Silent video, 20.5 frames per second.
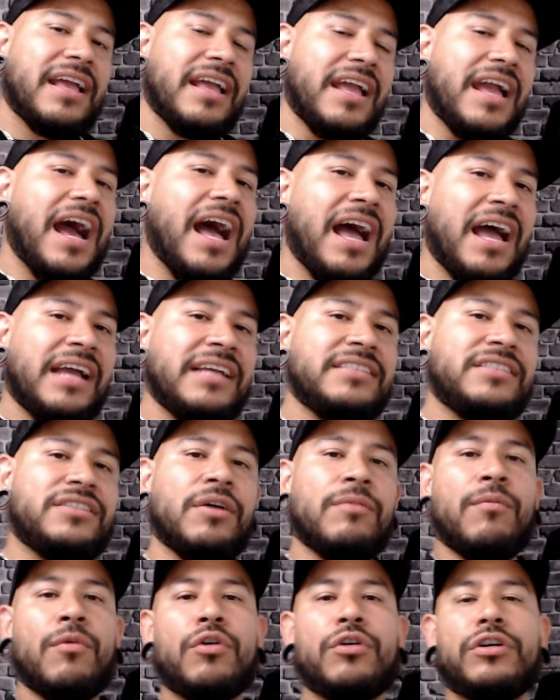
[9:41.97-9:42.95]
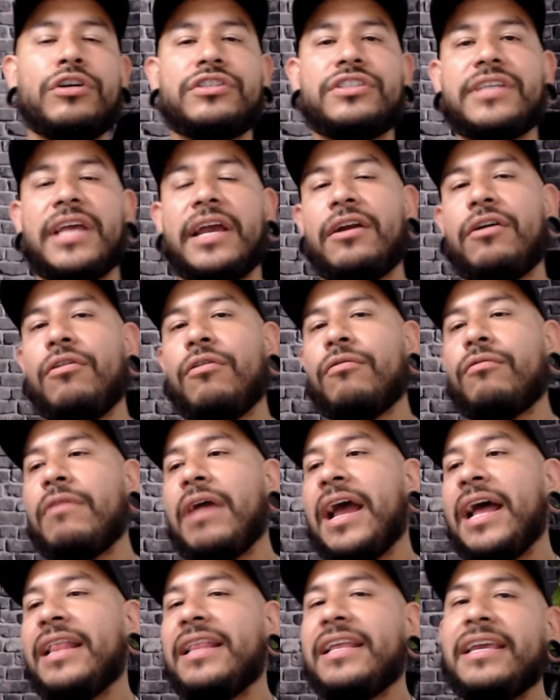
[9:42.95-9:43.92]
Guys, the motorcycle
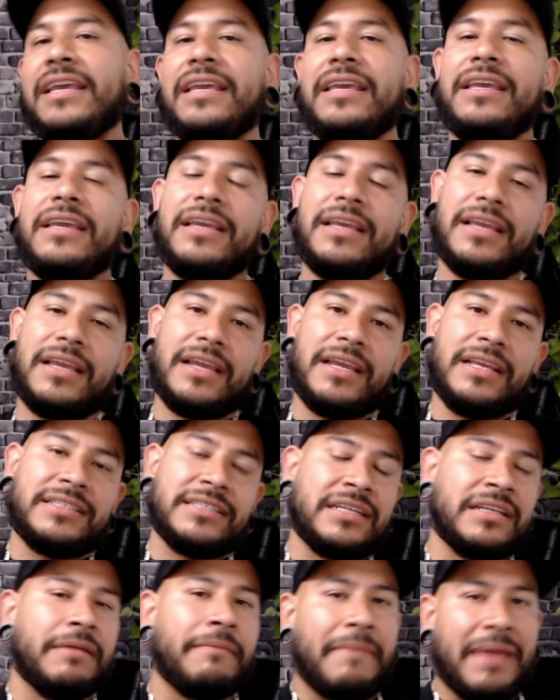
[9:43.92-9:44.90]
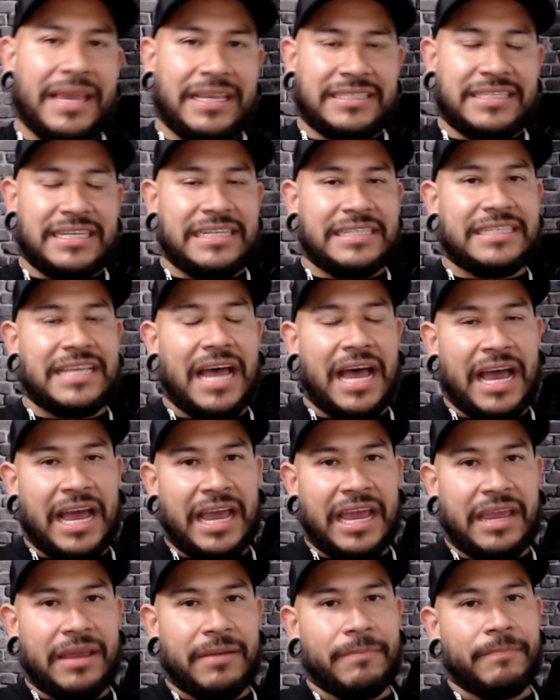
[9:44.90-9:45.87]
rally is an amazing
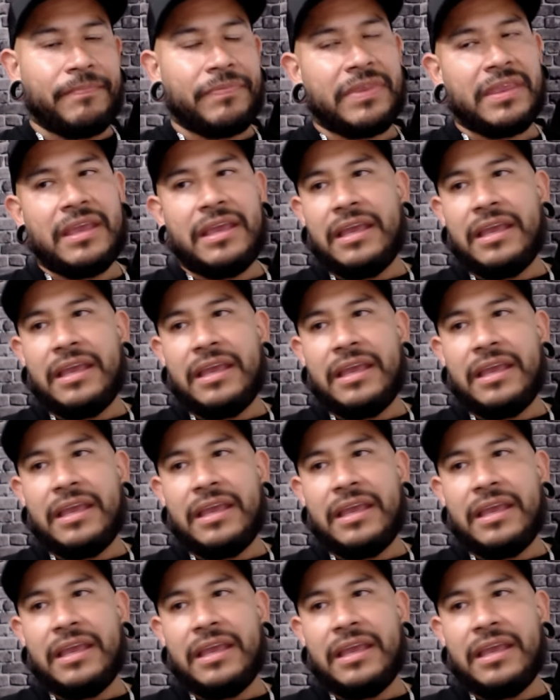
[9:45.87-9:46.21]
time.